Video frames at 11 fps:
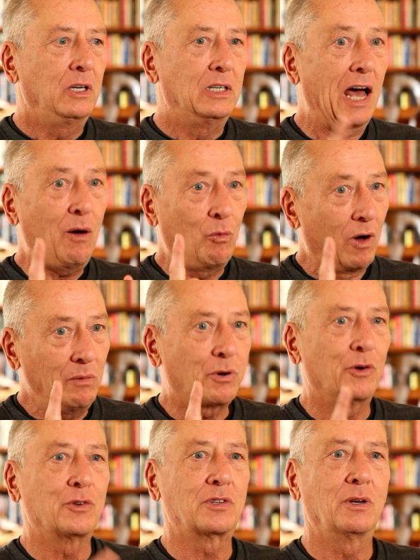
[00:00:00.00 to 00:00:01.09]
not one
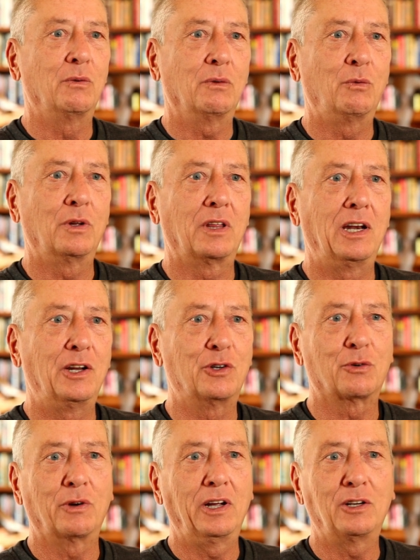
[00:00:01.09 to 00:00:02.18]
person with an
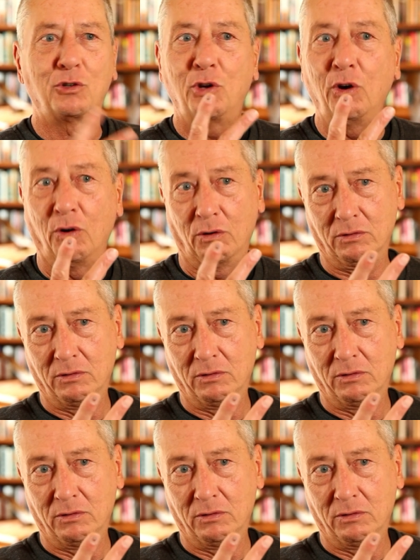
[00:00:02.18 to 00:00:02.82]
injury, it's two.